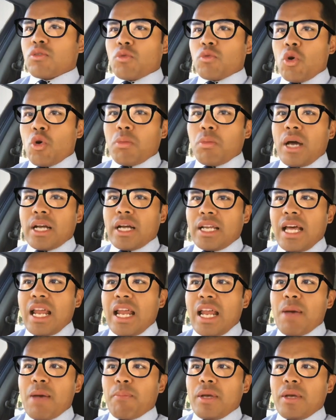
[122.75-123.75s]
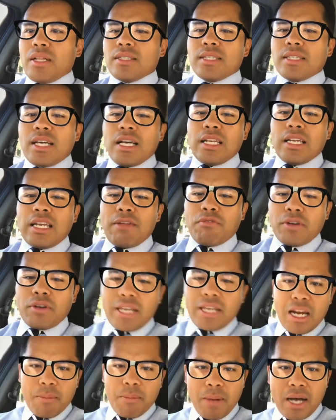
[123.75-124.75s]
a roadblock that happens, they
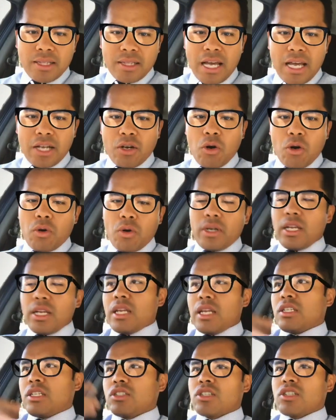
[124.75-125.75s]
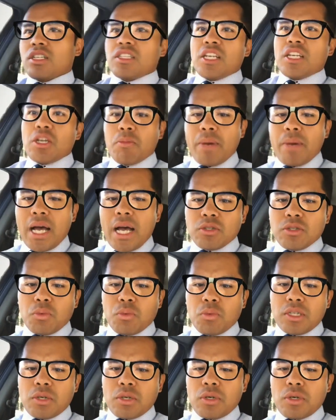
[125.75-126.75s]
forget about that goal and then they just continue back to
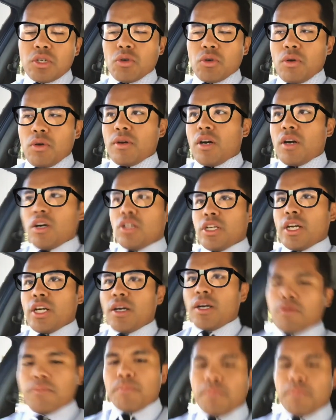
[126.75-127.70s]
what they were doing earlier.